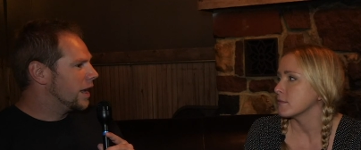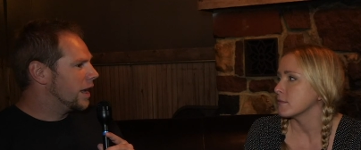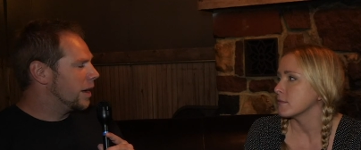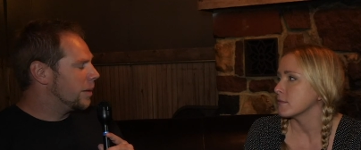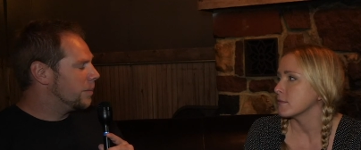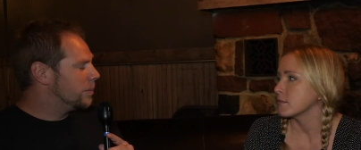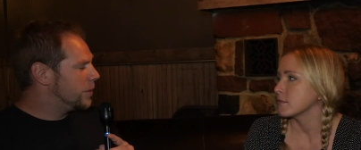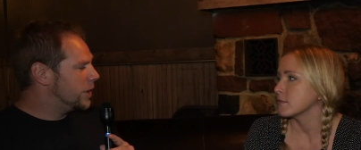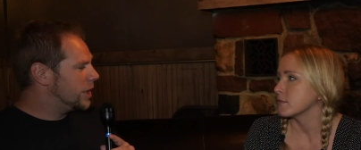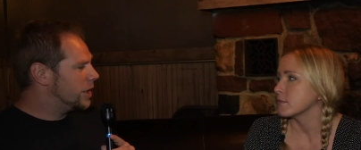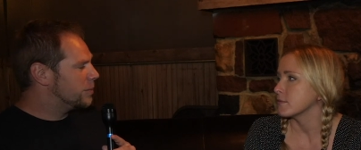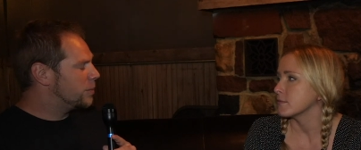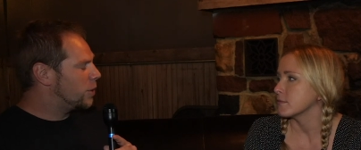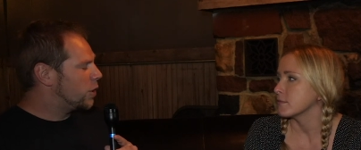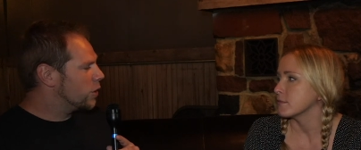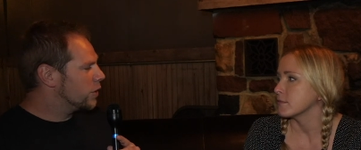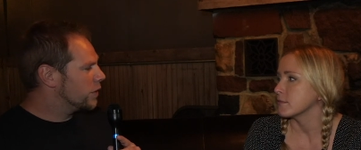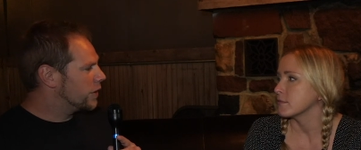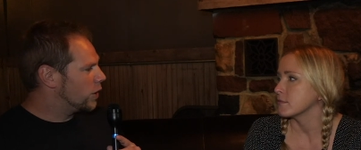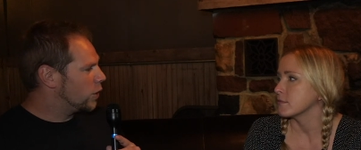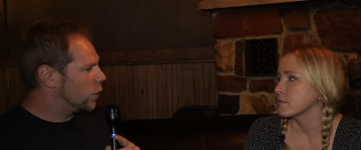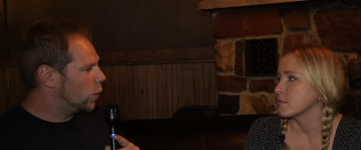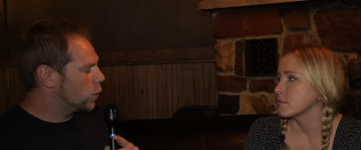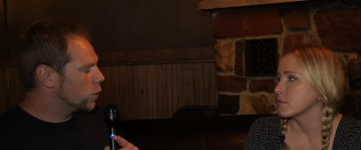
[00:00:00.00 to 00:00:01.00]
Speaker 1: Uh, being a part
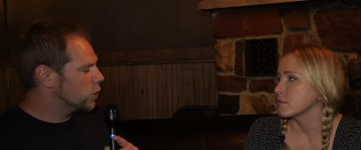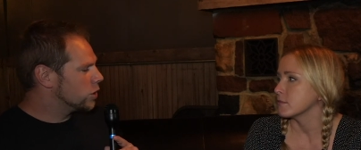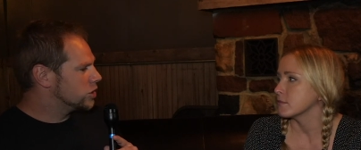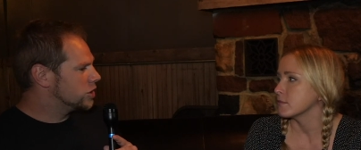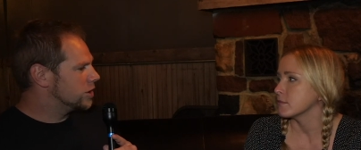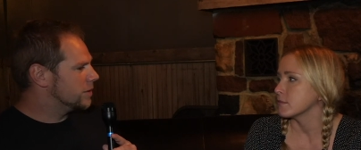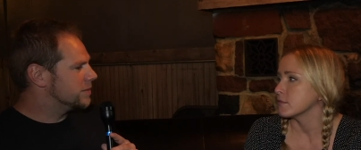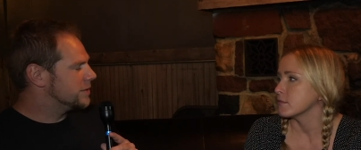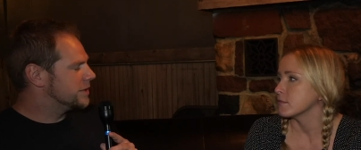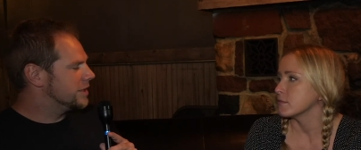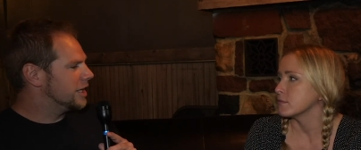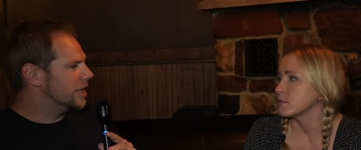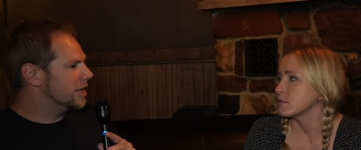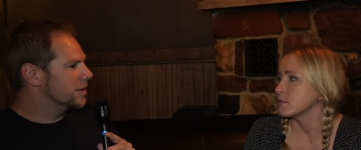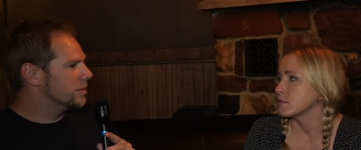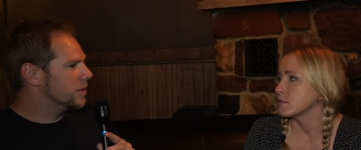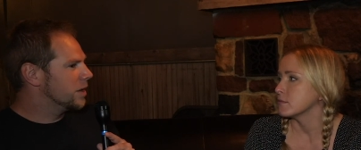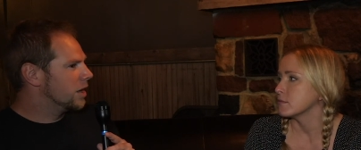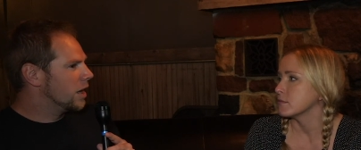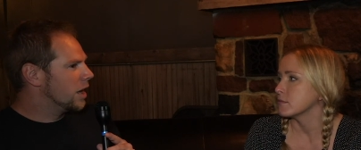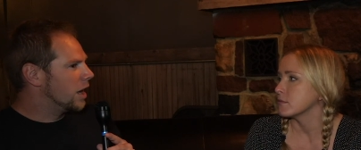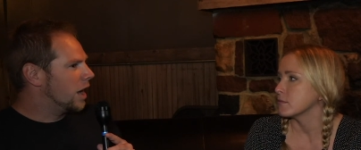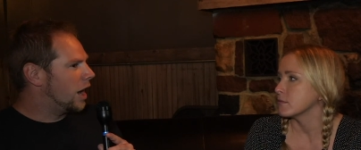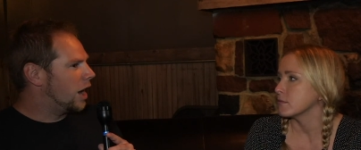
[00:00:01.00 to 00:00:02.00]
of the ownership team,
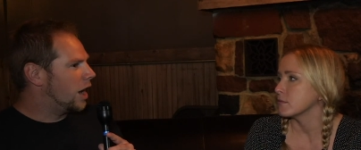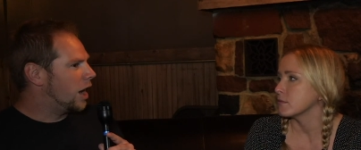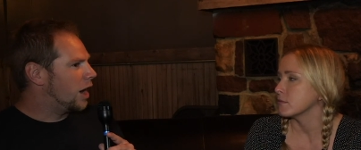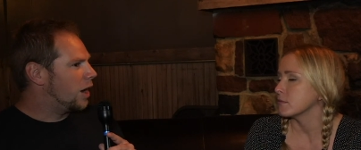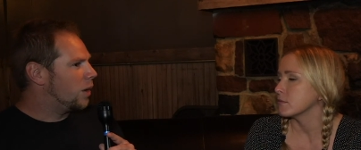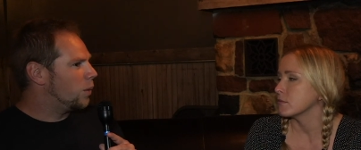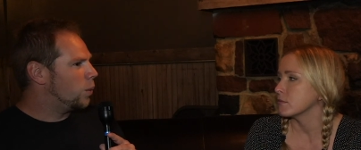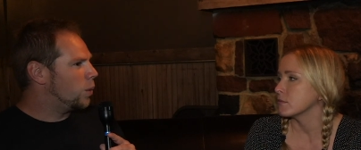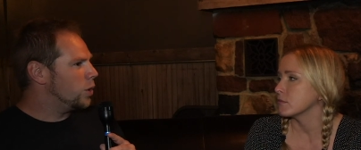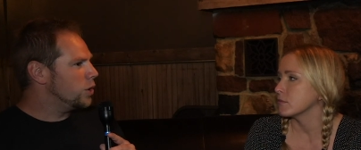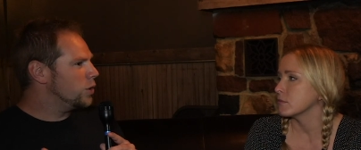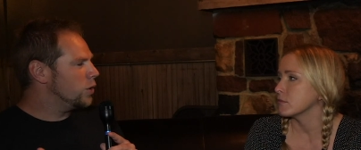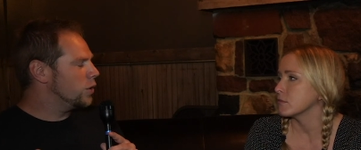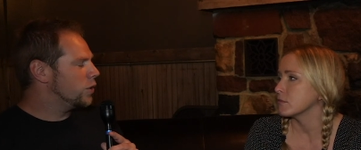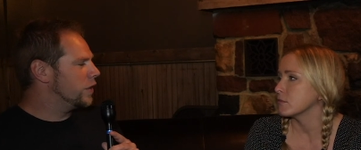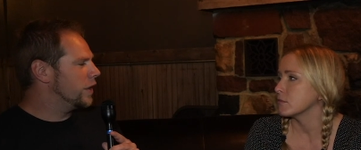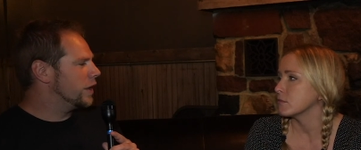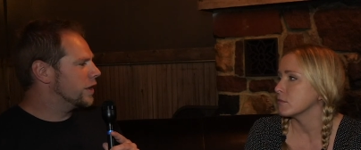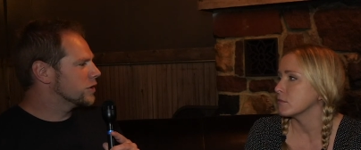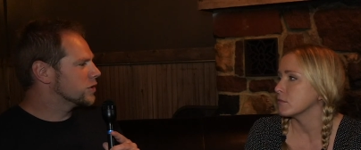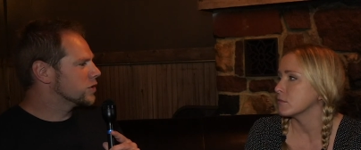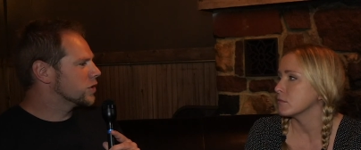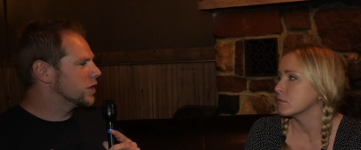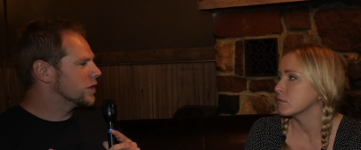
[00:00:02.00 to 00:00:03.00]
uh, what do you
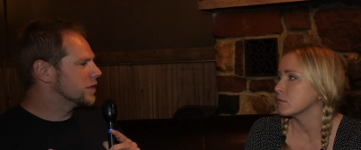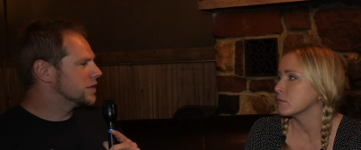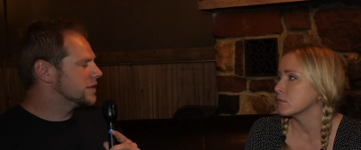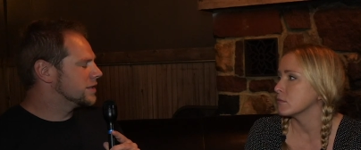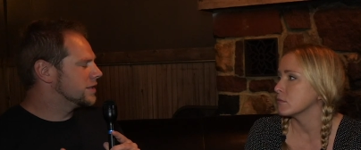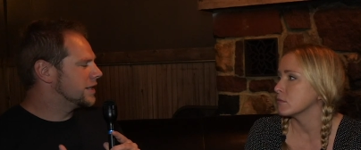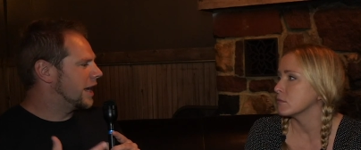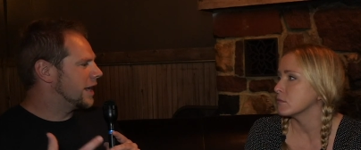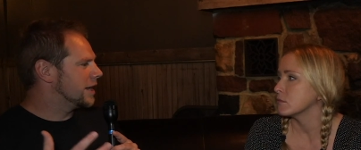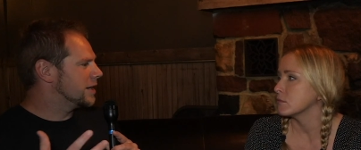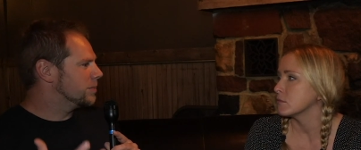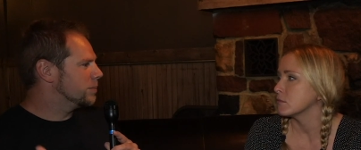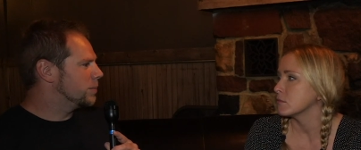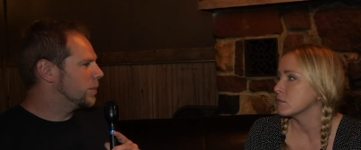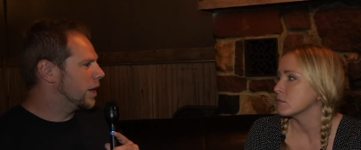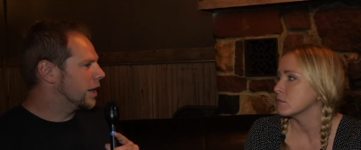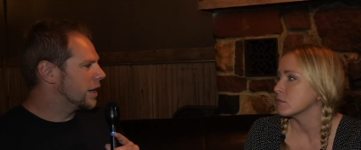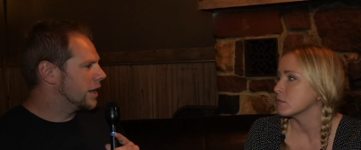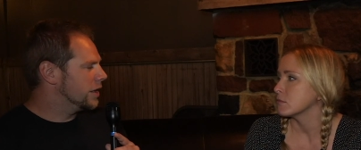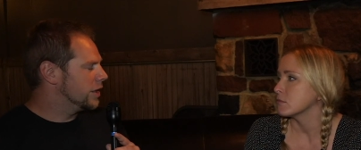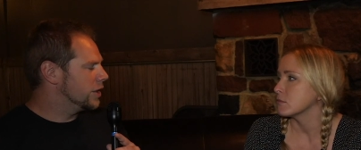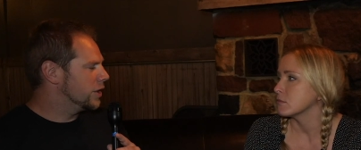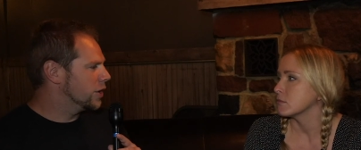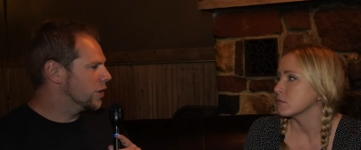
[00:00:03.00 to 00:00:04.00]
think is going to set
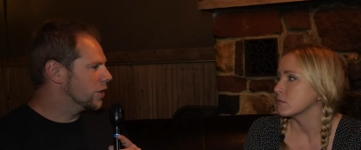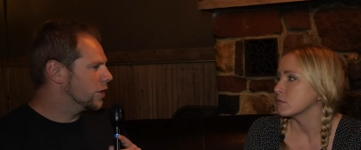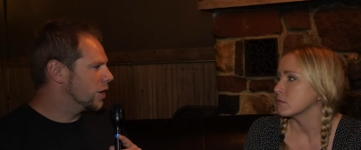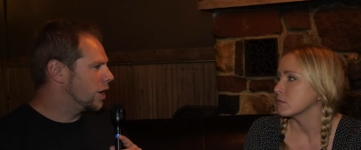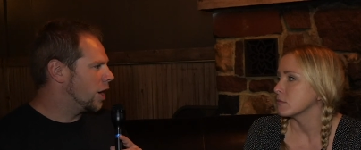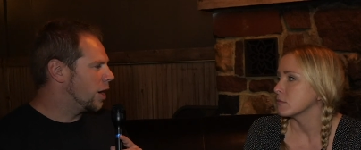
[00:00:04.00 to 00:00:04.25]
Buccaneer